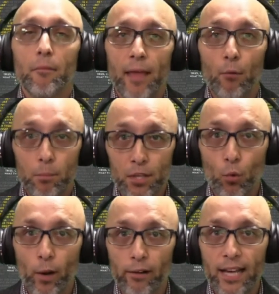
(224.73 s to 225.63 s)
that would be the
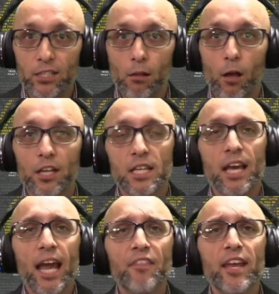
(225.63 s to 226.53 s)
whereas clause.
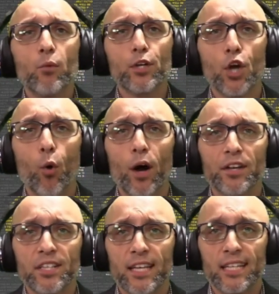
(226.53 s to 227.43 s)
And then it would go on
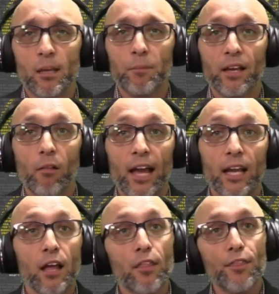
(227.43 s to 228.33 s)
to say something like,
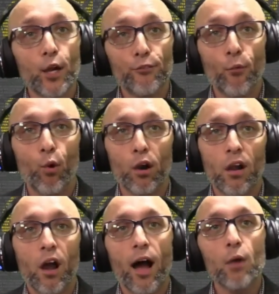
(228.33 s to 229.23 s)
therefore,
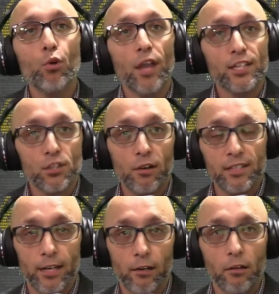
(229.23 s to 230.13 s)
I will not start
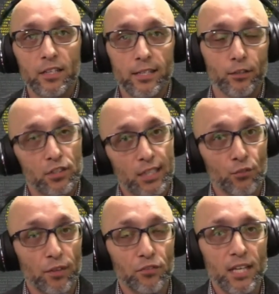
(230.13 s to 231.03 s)
dinner until
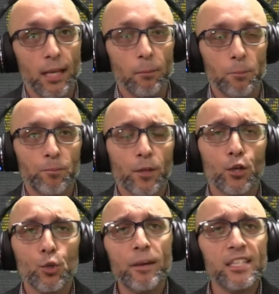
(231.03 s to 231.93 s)
6.15.
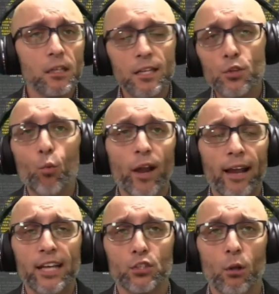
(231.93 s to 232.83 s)
So basically, the
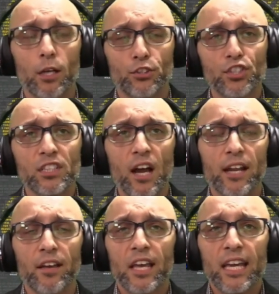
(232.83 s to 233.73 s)
whereas clause just
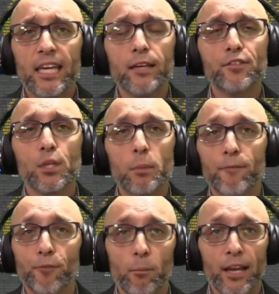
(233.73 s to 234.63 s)
kind of gives some
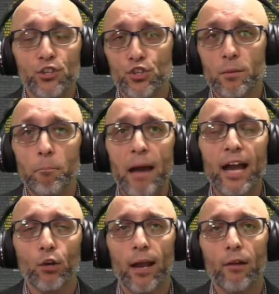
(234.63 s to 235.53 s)
information, some
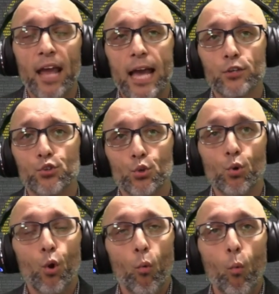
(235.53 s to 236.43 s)
background as to
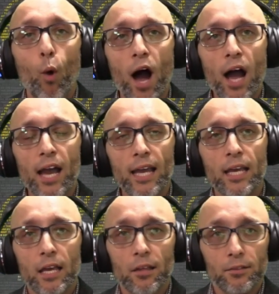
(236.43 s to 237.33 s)
why
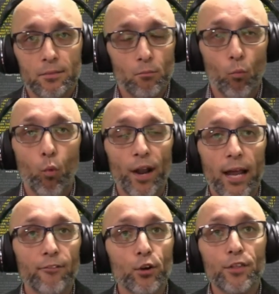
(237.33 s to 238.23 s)

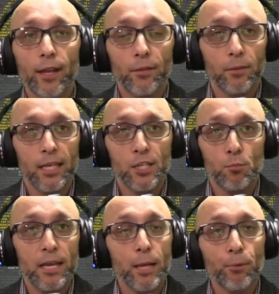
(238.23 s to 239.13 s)
whatever that is
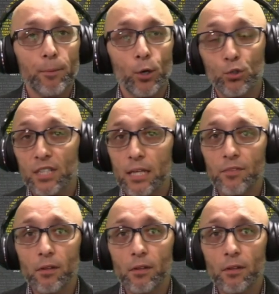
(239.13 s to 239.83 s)
being proposed in the